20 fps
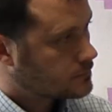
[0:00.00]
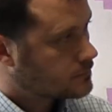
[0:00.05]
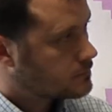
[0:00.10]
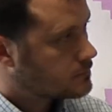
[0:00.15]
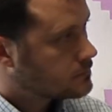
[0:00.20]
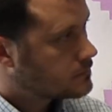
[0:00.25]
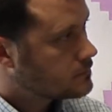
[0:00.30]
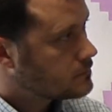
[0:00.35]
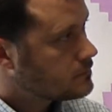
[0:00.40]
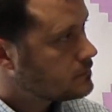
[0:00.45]

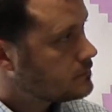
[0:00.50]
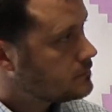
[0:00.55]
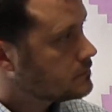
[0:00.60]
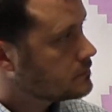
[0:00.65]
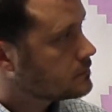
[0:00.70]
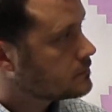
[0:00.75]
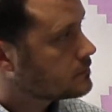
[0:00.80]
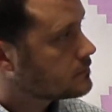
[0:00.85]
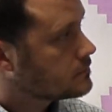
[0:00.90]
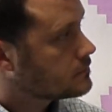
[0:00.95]

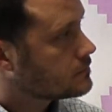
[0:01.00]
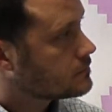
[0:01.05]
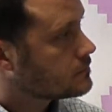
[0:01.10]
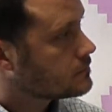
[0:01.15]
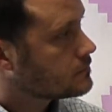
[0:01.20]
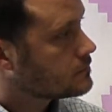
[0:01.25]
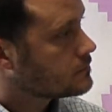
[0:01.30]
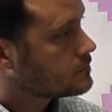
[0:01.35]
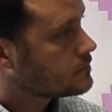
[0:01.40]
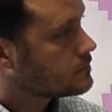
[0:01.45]

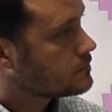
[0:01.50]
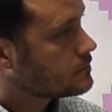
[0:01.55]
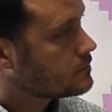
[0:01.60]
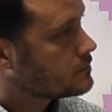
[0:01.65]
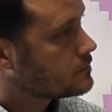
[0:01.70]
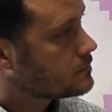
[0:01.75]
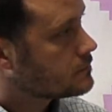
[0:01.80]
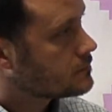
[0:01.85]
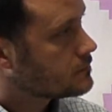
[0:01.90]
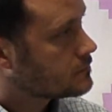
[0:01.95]

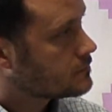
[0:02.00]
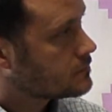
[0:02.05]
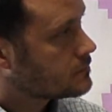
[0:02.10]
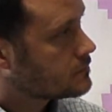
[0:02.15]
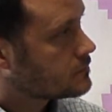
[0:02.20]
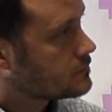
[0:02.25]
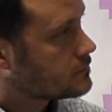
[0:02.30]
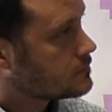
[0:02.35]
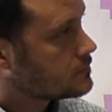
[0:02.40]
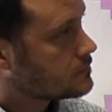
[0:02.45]

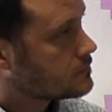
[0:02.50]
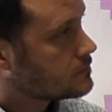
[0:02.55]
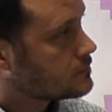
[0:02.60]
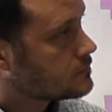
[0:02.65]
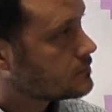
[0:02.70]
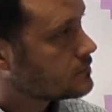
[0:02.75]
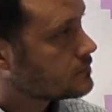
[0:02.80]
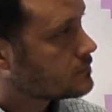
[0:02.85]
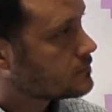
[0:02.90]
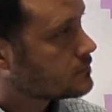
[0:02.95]

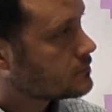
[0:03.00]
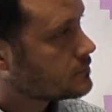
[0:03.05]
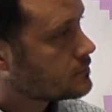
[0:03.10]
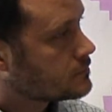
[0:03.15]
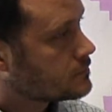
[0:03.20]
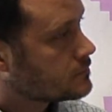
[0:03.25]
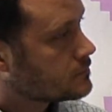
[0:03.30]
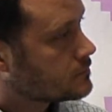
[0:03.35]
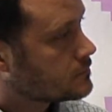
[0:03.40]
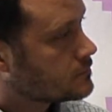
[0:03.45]
(not speaking)